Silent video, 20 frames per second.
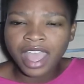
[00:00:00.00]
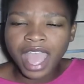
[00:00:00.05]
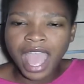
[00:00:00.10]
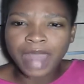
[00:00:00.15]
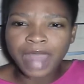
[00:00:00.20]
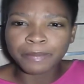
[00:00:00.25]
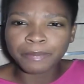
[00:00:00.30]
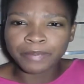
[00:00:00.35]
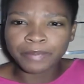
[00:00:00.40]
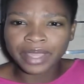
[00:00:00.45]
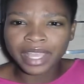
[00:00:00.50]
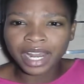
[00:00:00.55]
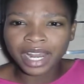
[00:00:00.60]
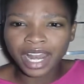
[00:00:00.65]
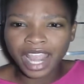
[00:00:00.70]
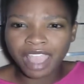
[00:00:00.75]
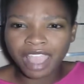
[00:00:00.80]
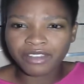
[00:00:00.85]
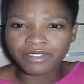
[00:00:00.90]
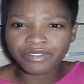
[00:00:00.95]
and
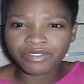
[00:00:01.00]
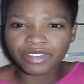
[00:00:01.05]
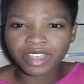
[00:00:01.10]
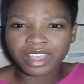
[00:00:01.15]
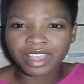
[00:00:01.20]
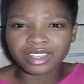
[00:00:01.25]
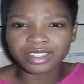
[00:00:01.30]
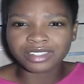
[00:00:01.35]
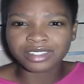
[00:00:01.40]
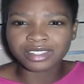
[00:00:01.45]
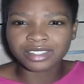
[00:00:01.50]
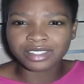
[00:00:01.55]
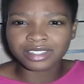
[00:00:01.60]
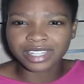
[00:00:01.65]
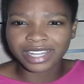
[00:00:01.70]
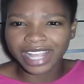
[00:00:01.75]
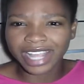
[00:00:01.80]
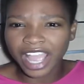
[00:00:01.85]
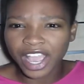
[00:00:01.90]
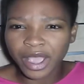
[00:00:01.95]
BLF
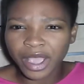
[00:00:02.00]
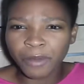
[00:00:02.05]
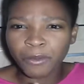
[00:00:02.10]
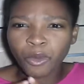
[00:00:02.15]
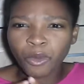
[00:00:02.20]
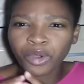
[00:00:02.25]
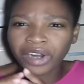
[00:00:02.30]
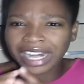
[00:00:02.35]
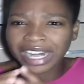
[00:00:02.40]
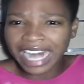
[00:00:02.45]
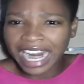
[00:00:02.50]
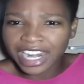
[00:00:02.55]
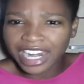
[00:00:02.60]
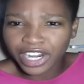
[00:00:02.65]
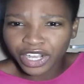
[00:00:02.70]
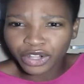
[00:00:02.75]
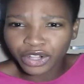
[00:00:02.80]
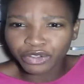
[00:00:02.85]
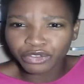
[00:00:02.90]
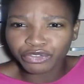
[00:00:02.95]
is a more
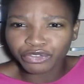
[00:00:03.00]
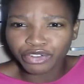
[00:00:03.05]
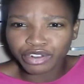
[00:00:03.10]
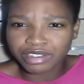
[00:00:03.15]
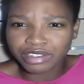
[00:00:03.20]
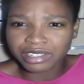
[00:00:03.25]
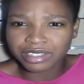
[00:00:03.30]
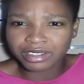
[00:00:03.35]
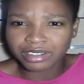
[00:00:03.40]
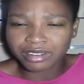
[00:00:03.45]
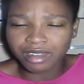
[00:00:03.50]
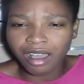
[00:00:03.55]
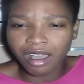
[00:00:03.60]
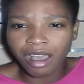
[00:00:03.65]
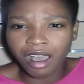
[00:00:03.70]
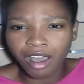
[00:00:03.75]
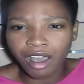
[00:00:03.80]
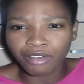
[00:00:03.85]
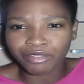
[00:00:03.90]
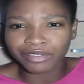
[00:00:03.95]
radical version
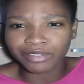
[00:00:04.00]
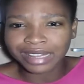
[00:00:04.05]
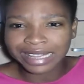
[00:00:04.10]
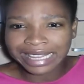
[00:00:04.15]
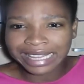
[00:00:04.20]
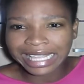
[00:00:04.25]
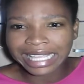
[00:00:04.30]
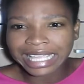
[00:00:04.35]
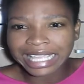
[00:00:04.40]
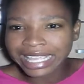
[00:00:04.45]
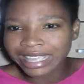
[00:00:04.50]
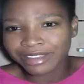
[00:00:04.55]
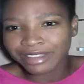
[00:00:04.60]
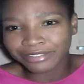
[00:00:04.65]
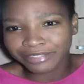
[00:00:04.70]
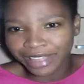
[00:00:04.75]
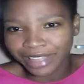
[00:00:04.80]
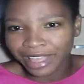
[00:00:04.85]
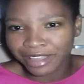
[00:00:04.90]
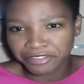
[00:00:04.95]
of the
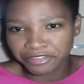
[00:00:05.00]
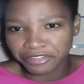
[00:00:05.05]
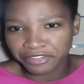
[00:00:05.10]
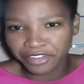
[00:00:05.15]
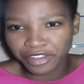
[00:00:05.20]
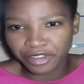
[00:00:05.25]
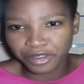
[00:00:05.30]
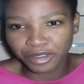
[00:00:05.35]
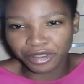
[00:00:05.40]
EFF.